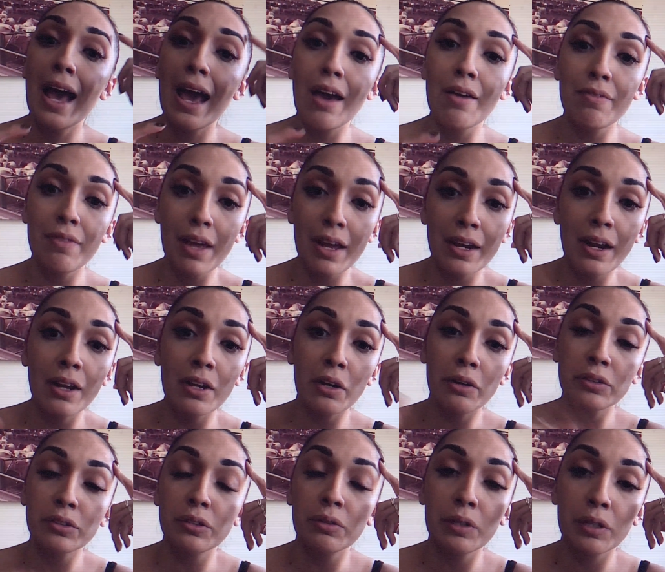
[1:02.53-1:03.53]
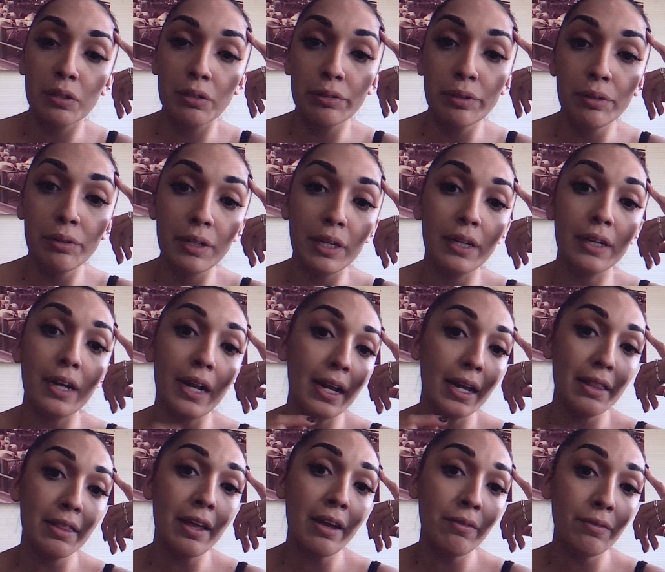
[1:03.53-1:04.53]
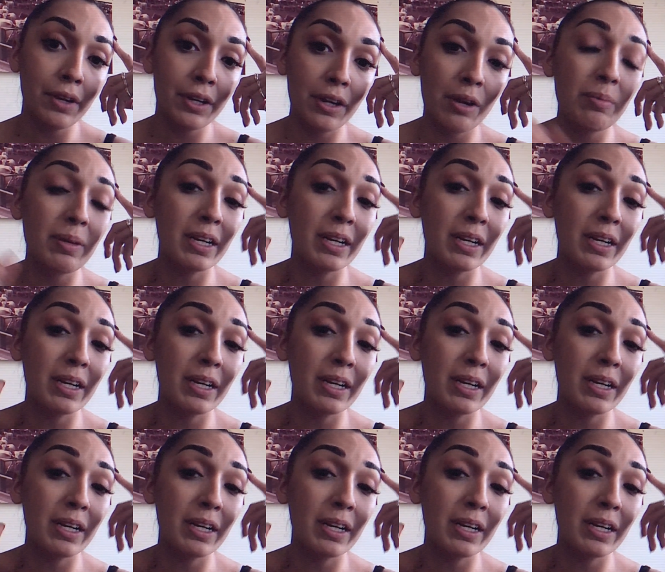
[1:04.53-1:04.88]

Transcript: And then I also included in that video,